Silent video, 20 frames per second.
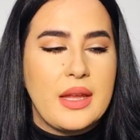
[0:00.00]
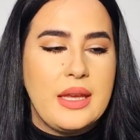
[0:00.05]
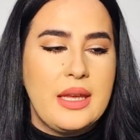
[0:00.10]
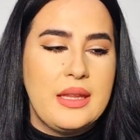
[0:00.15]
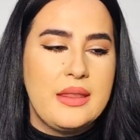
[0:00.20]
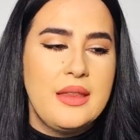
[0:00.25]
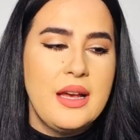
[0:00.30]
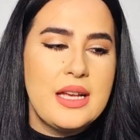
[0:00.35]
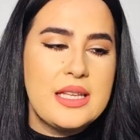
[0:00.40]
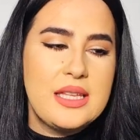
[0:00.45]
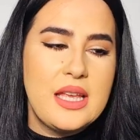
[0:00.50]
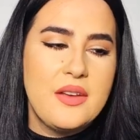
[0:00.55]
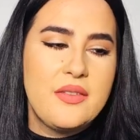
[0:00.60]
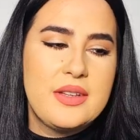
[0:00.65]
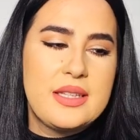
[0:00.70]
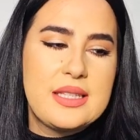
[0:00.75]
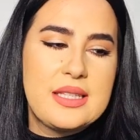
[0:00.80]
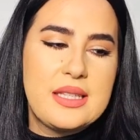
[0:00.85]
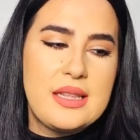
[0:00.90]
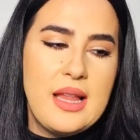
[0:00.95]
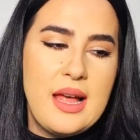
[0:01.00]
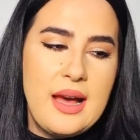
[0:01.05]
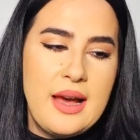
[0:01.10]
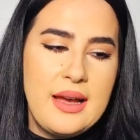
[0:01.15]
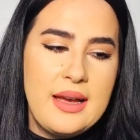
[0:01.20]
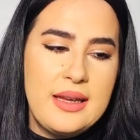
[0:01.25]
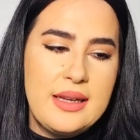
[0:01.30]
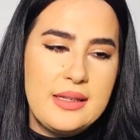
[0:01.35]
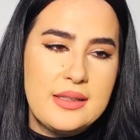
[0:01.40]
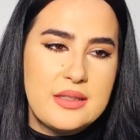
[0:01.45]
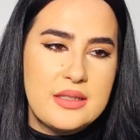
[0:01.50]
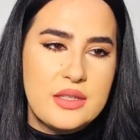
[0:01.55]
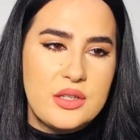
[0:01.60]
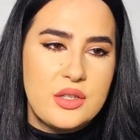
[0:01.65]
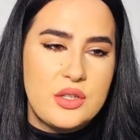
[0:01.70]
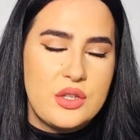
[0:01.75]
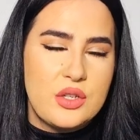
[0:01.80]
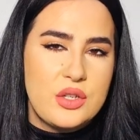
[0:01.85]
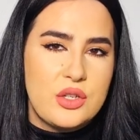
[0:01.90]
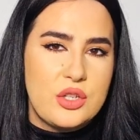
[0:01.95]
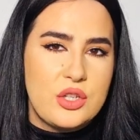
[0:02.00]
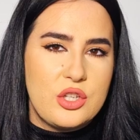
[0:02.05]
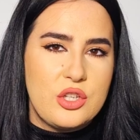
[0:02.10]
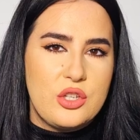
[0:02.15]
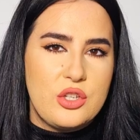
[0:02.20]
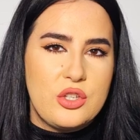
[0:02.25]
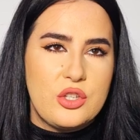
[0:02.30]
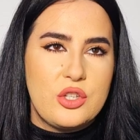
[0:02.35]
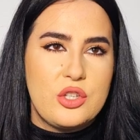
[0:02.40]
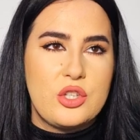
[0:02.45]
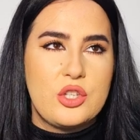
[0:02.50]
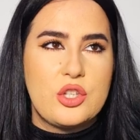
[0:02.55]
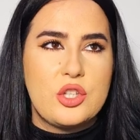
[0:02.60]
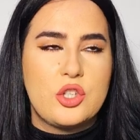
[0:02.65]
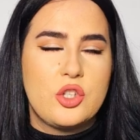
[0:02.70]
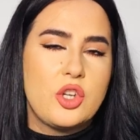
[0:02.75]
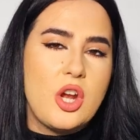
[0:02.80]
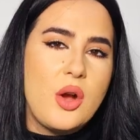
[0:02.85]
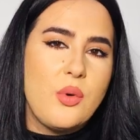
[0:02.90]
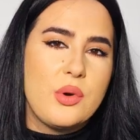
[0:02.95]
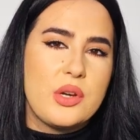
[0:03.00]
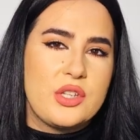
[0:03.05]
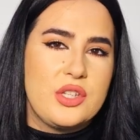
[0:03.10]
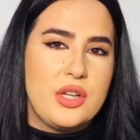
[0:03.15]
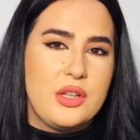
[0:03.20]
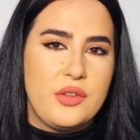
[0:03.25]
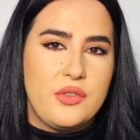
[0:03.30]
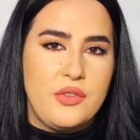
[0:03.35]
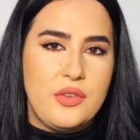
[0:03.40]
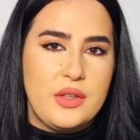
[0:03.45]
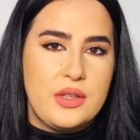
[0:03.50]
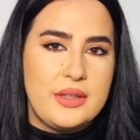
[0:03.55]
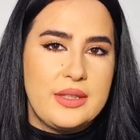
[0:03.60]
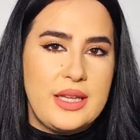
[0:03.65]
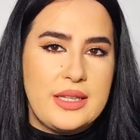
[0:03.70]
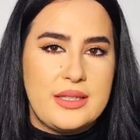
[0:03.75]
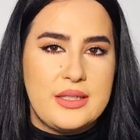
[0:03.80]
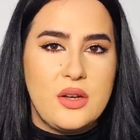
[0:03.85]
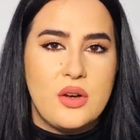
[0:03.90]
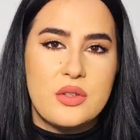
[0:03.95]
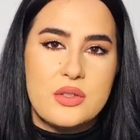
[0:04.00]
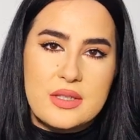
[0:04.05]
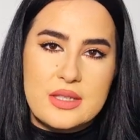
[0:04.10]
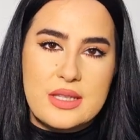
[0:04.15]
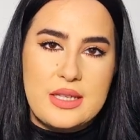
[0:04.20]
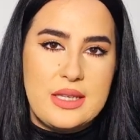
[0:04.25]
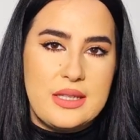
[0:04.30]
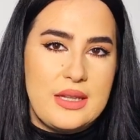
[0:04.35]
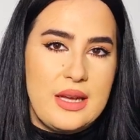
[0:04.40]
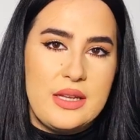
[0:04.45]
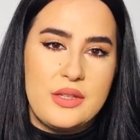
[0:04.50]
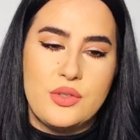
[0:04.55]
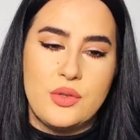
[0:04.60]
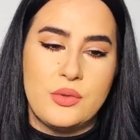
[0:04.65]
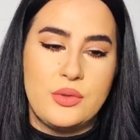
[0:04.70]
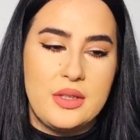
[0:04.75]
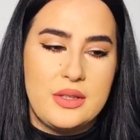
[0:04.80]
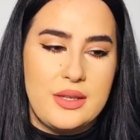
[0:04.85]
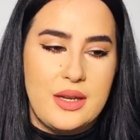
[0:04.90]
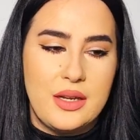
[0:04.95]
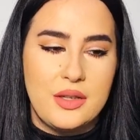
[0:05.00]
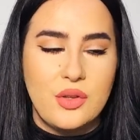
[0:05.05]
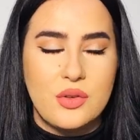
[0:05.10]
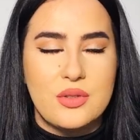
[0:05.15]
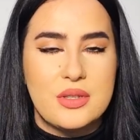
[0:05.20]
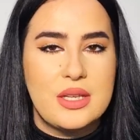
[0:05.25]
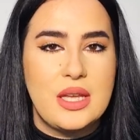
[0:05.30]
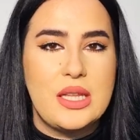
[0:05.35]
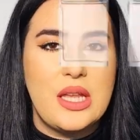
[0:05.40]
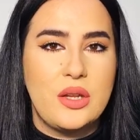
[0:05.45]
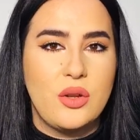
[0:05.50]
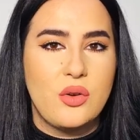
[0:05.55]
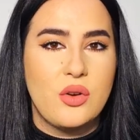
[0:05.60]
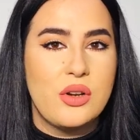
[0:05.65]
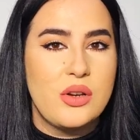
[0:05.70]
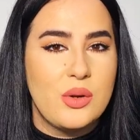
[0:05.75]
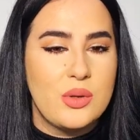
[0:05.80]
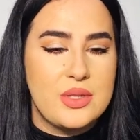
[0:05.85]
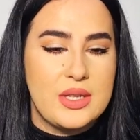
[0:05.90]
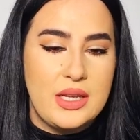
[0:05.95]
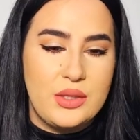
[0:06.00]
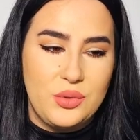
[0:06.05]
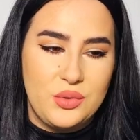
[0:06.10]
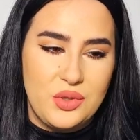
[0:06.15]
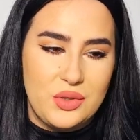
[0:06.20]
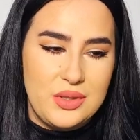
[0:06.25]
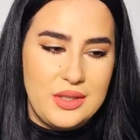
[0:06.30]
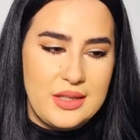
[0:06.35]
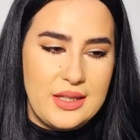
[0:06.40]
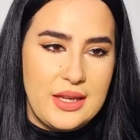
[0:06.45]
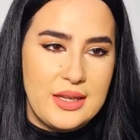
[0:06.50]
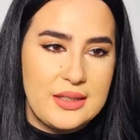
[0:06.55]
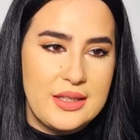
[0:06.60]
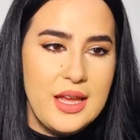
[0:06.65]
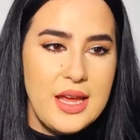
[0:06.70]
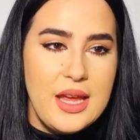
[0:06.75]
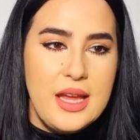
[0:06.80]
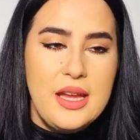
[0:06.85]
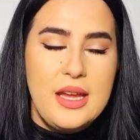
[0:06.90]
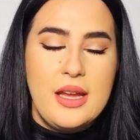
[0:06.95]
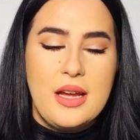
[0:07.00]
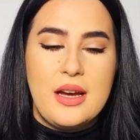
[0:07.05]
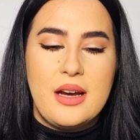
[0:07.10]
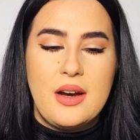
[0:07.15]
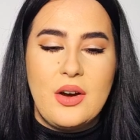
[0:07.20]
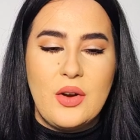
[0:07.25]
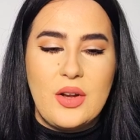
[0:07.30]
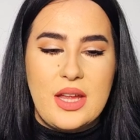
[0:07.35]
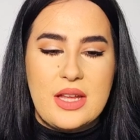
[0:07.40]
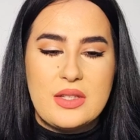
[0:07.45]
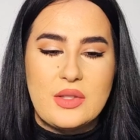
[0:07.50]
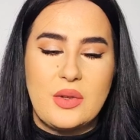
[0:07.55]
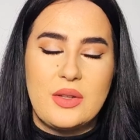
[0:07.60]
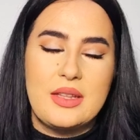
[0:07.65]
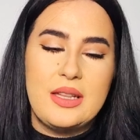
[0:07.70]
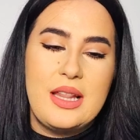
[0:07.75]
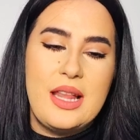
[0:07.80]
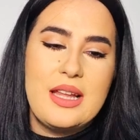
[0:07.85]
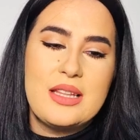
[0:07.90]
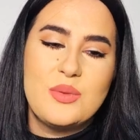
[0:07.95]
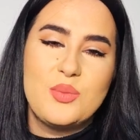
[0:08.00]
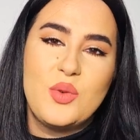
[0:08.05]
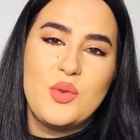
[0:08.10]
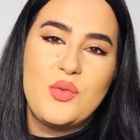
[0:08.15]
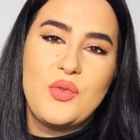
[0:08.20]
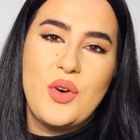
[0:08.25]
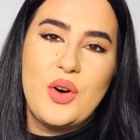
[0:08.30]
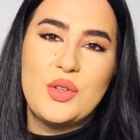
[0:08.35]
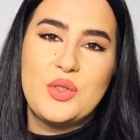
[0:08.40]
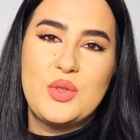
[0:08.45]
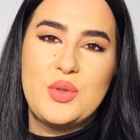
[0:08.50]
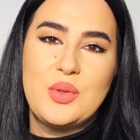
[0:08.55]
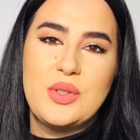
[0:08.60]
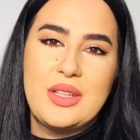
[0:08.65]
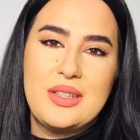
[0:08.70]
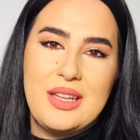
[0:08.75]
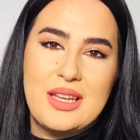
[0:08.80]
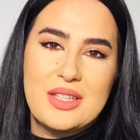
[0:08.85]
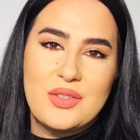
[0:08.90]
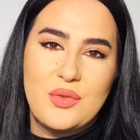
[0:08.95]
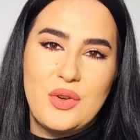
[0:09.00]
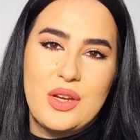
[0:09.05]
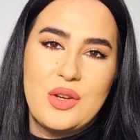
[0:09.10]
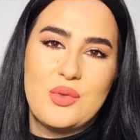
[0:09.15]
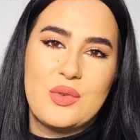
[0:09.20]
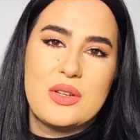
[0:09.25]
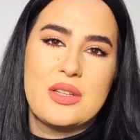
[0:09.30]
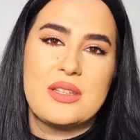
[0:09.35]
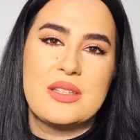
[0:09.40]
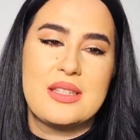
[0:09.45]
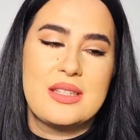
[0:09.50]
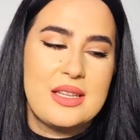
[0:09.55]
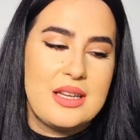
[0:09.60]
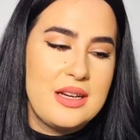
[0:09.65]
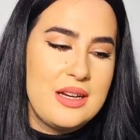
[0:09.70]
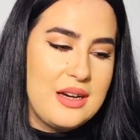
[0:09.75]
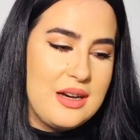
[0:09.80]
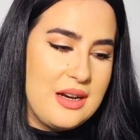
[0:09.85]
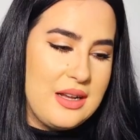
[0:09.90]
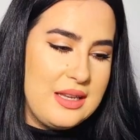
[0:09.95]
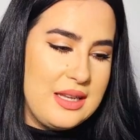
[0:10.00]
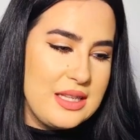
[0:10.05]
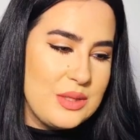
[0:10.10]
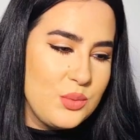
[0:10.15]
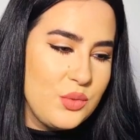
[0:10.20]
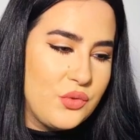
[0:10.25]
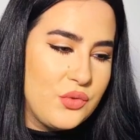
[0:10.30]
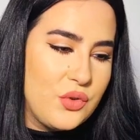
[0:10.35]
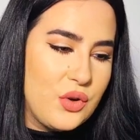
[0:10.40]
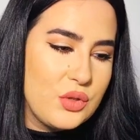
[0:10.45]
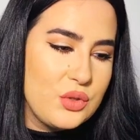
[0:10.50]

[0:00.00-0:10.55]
it does have a slight shower gel feel that on skin I don't detect. On skin and on clothes I do not detect. Okay, so let's move on to the next fragrance. Uh, let's move